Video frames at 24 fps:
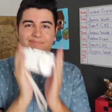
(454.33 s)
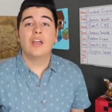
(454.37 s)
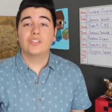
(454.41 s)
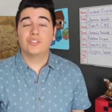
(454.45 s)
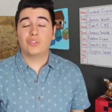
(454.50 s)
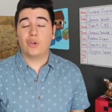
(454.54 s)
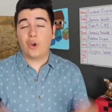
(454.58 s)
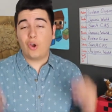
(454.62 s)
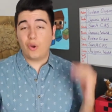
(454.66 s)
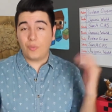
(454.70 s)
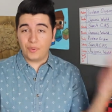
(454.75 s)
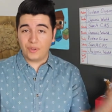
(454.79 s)

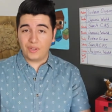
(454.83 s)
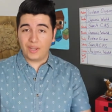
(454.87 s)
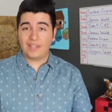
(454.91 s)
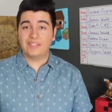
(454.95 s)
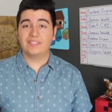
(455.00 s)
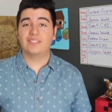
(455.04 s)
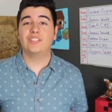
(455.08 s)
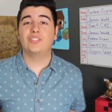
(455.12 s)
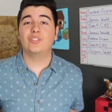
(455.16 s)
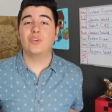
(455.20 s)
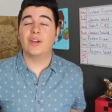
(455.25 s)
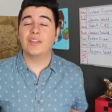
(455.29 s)
So I hope you
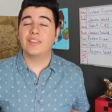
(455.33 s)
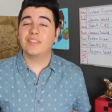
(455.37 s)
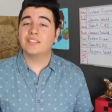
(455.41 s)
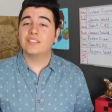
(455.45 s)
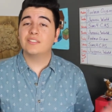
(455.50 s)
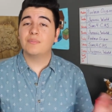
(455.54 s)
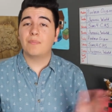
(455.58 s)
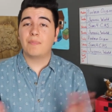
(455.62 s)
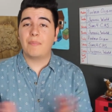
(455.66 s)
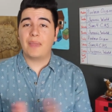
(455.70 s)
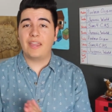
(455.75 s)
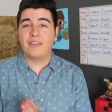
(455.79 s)
guys enjoyed
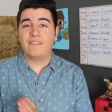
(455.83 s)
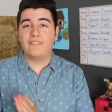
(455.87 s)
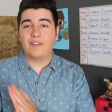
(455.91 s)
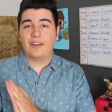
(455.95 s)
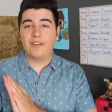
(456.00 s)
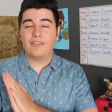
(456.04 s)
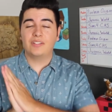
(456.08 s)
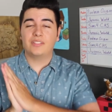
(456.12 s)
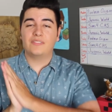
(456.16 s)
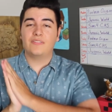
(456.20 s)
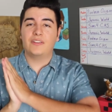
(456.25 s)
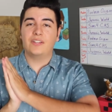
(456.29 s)
this May
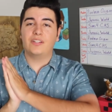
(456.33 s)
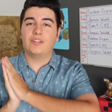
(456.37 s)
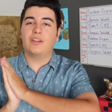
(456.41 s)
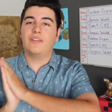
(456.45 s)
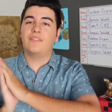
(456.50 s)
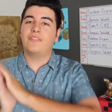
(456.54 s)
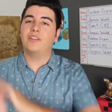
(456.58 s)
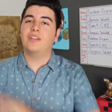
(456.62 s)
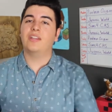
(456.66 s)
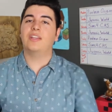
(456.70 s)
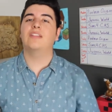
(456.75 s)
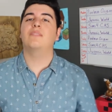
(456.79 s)
favorites video.
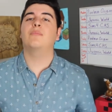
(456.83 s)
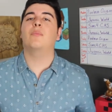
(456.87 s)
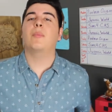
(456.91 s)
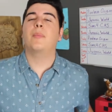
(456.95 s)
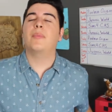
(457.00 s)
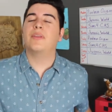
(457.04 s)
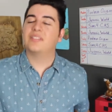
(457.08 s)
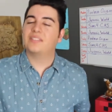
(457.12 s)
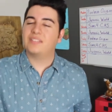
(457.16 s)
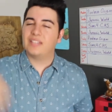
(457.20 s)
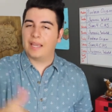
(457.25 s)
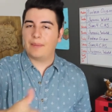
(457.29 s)
If you did,
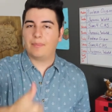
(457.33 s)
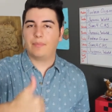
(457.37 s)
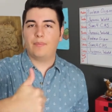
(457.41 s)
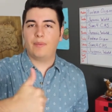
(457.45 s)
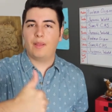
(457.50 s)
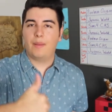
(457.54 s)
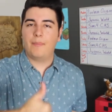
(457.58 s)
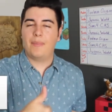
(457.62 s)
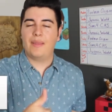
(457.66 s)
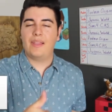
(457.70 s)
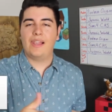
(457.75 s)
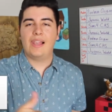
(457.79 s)
remember to slap
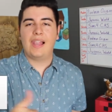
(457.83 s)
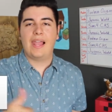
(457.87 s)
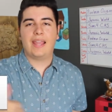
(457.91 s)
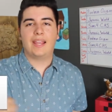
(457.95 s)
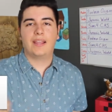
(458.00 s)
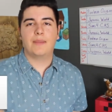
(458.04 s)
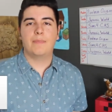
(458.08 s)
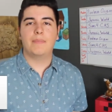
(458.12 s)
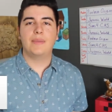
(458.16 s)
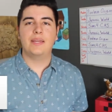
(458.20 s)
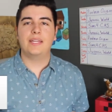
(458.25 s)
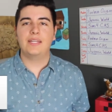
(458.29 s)
up a
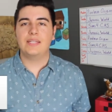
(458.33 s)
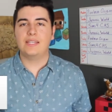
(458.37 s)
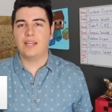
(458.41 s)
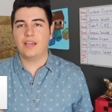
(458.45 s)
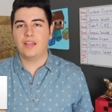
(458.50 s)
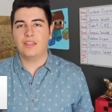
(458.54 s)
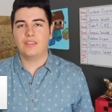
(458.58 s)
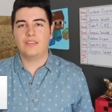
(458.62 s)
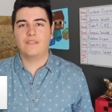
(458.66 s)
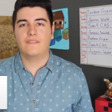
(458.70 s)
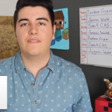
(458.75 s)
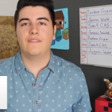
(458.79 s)
like button
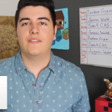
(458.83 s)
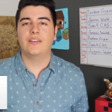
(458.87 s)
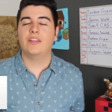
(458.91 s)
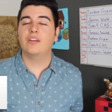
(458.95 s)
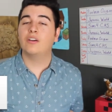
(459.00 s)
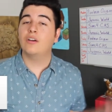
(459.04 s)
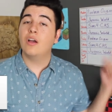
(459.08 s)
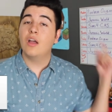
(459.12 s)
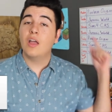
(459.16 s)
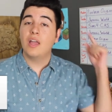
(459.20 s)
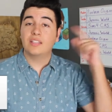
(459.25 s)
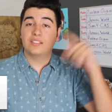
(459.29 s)
on the
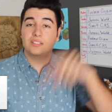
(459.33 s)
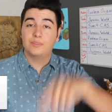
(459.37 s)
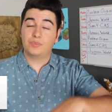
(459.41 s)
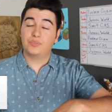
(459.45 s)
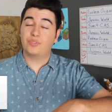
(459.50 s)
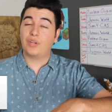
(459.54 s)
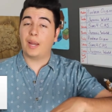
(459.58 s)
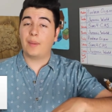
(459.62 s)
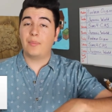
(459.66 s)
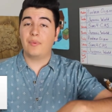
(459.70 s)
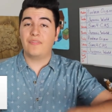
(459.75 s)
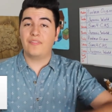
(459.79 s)
video.
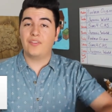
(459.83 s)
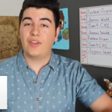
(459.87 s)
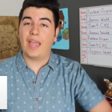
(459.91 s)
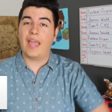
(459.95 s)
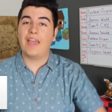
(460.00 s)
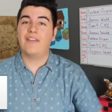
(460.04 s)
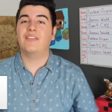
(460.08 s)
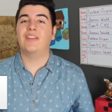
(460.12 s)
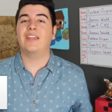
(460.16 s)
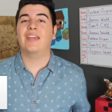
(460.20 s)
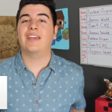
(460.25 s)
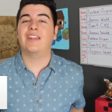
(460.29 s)
Subscribe if you
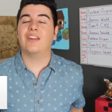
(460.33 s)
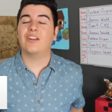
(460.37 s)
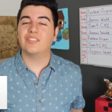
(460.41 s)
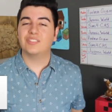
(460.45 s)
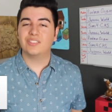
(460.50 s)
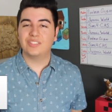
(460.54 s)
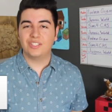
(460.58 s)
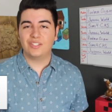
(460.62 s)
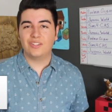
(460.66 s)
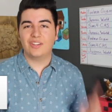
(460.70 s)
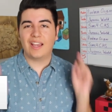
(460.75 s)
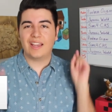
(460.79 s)
haven't, and I'll
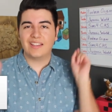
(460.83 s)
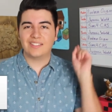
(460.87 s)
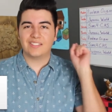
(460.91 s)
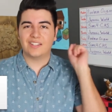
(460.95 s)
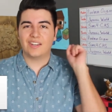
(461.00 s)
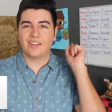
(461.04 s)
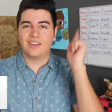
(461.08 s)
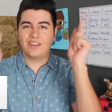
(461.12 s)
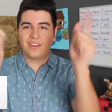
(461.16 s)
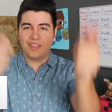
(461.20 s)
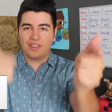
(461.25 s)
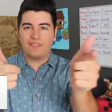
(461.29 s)
see you guys
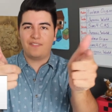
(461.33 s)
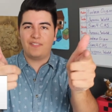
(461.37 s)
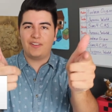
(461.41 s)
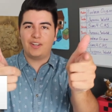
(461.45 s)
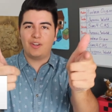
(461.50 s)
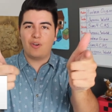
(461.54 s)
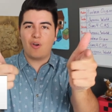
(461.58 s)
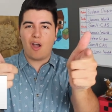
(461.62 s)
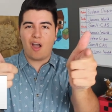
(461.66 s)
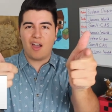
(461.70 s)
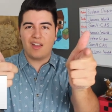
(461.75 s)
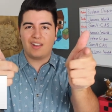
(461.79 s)
on another
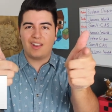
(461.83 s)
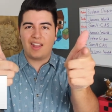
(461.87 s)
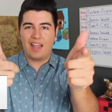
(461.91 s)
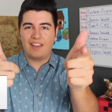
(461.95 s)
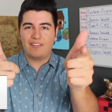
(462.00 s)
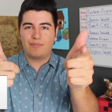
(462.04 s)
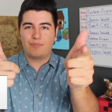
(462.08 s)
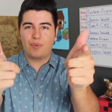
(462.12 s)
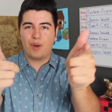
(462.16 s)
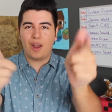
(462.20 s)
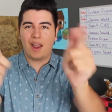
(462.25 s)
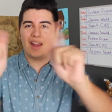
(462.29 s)
video on
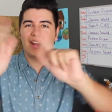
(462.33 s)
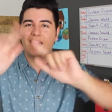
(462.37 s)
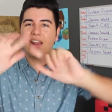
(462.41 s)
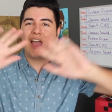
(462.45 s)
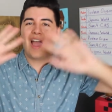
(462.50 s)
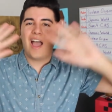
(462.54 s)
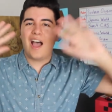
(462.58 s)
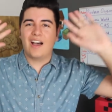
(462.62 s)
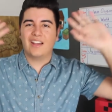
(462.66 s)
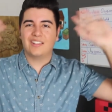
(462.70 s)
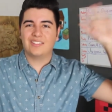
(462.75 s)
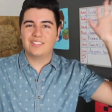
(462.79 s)
Life Bryan.
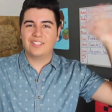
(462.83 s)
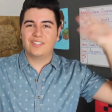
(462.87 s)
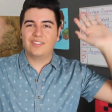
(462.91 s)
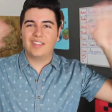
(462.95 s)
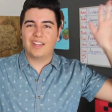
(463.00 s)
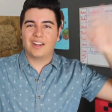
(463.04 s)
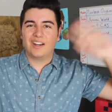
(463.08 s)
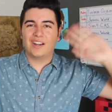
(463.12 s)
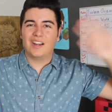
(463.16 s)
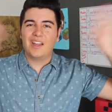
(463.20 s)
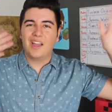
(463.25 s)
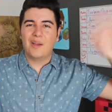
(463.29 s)
I'll see you
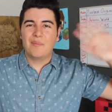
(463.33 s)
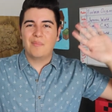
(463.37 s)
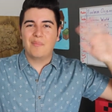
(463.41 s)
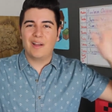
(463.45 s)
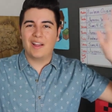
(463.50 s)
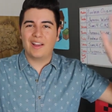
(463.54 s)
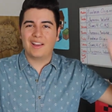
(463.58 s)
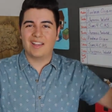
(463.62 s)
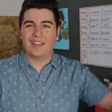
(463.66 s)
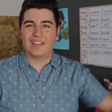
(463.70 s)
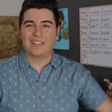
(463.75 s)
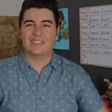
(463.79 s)
later.
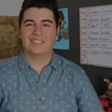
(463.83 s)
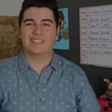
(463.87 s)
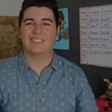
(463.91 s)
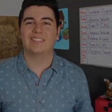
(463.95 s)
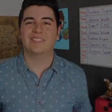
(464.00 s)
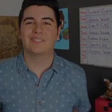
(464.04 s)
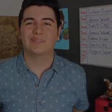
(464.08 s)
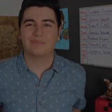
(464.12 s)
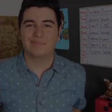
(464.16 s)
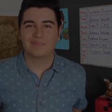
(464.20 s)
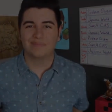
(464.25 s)
Bye guys.